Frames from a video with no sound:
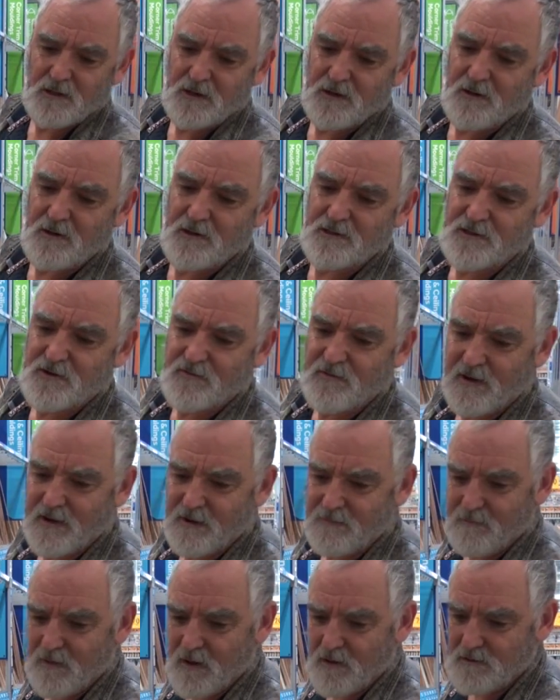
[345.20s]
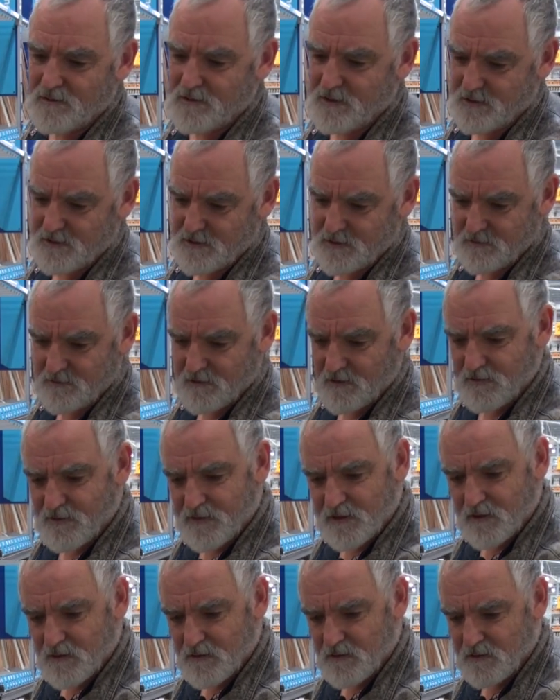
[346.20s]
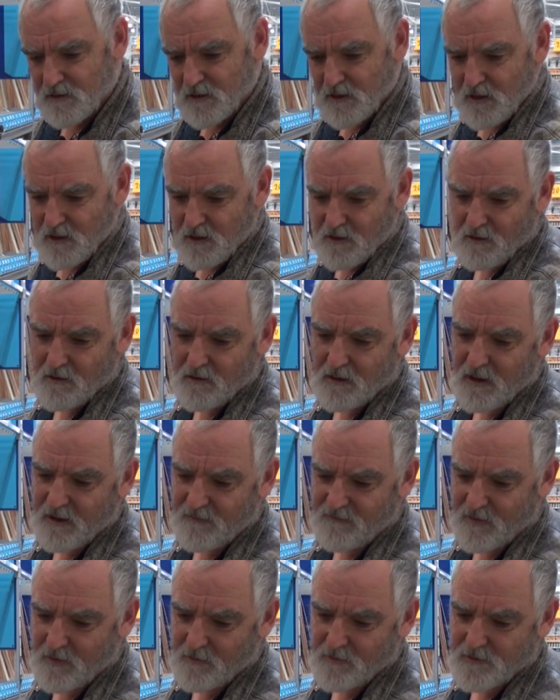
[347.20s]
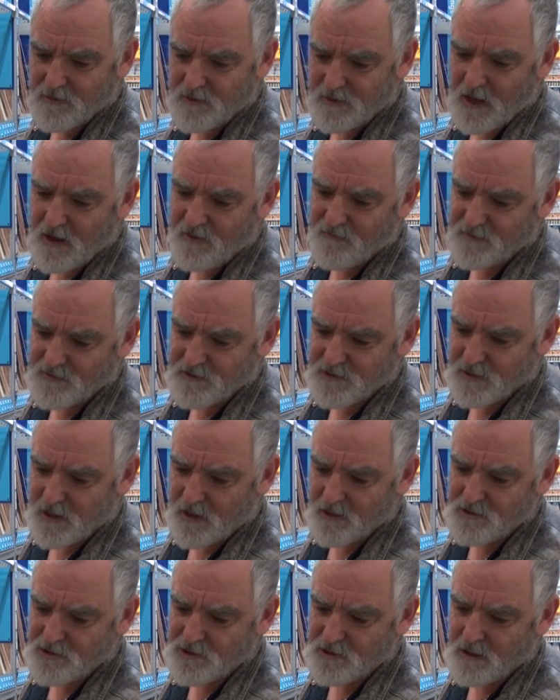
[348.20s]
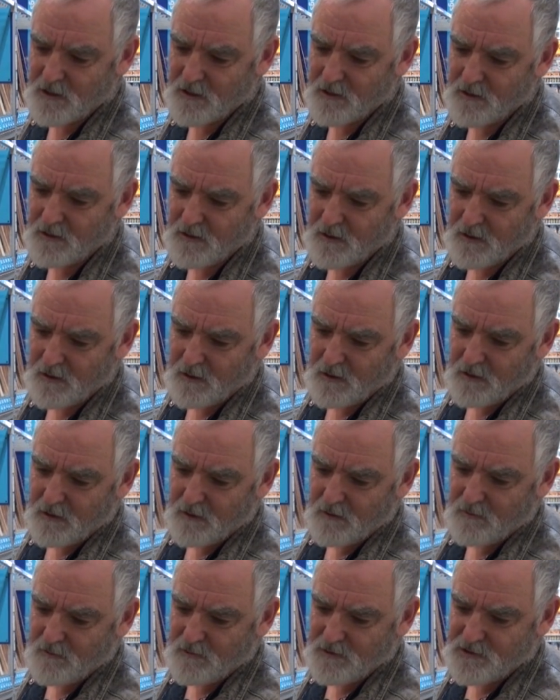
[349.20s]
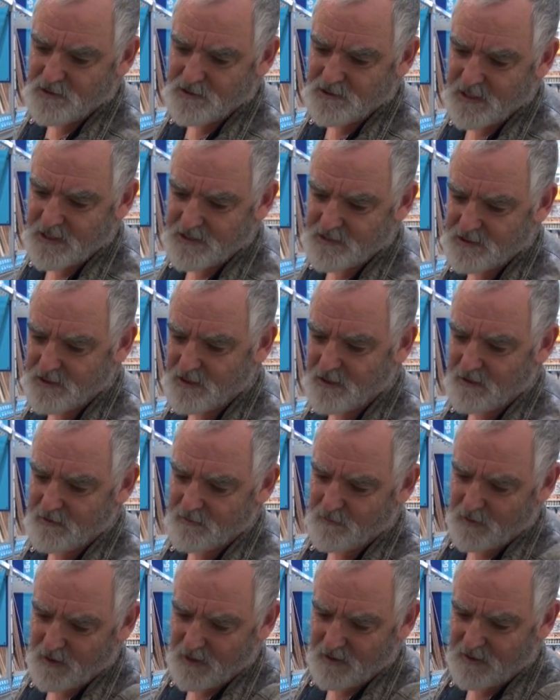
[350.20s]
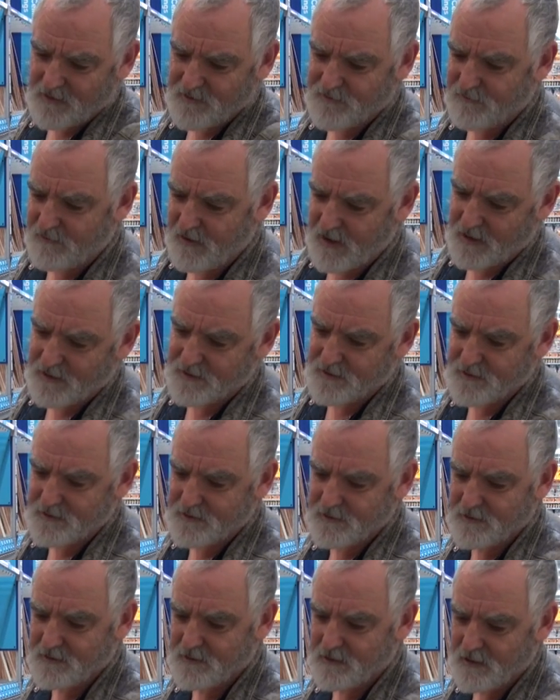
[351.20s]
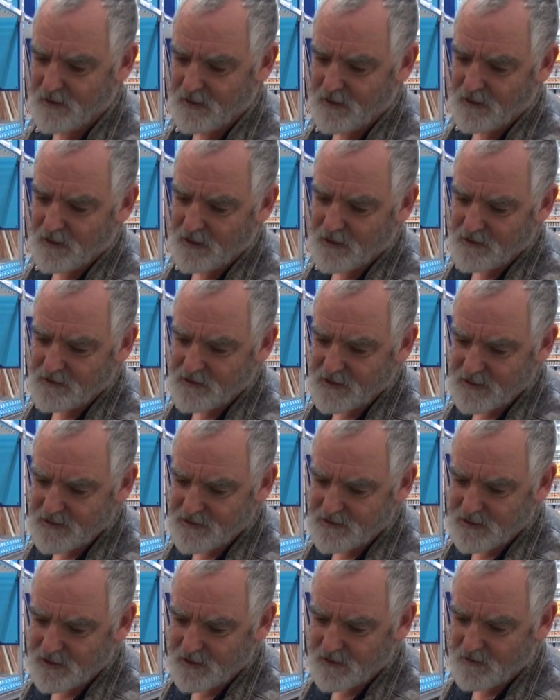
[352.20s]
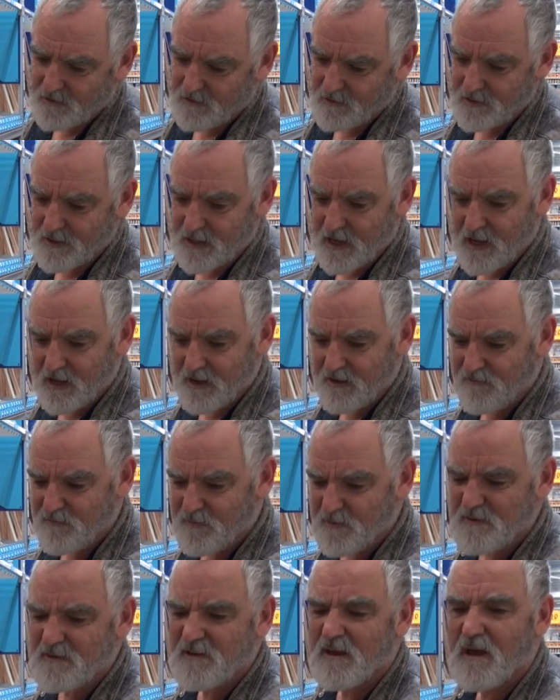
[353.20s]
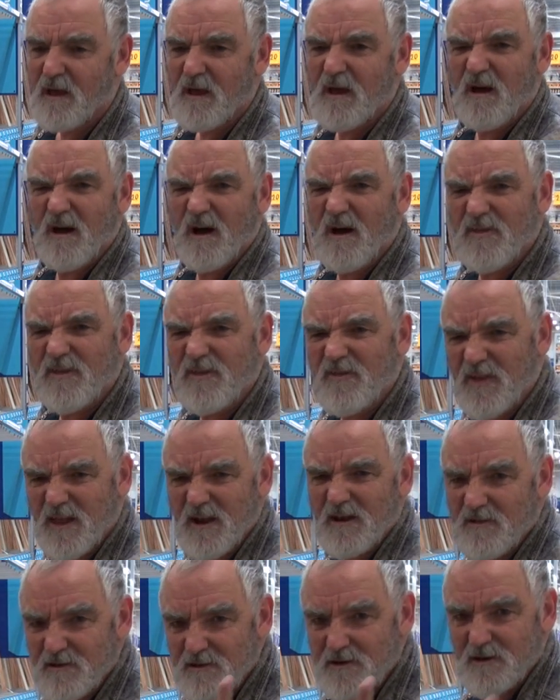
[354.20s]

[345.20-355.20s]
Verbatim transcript: a nice crown moulding too, I think I'll have that one. Could go for a Scotia, which is actually where that's rounded. It's actually concave, but I think that'll look